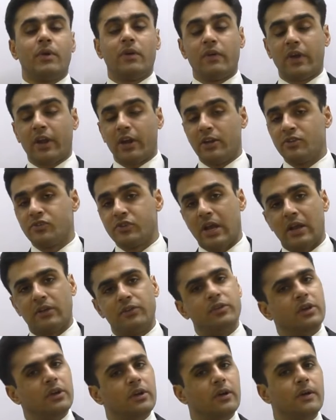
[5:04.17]
for our current
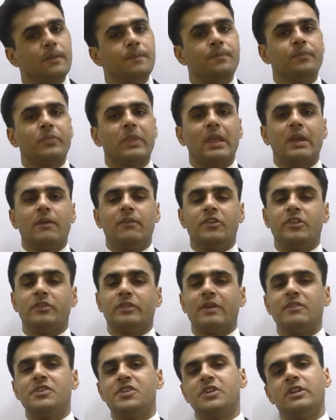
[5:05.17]
tax year, which
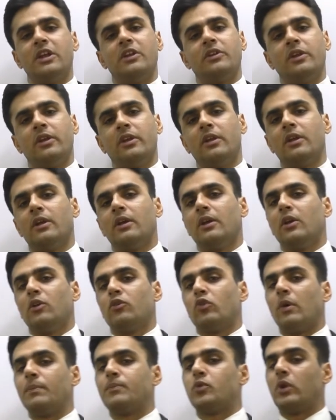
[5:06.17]
is 17-18.
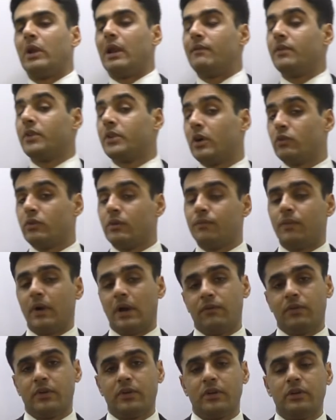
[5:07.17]
So up to
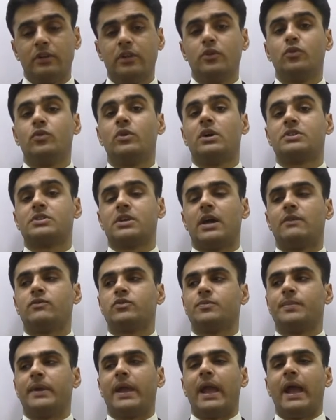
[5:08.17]
11,500, they do not
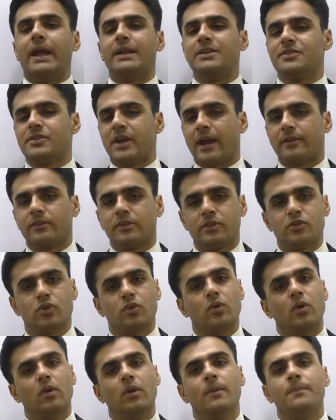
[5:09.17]
have to pay any tax at
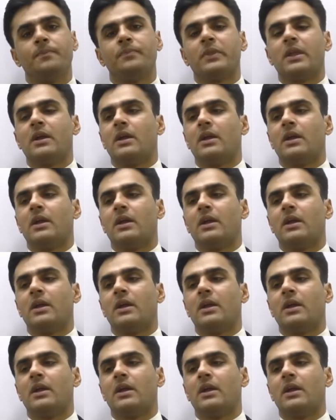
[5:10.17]
all.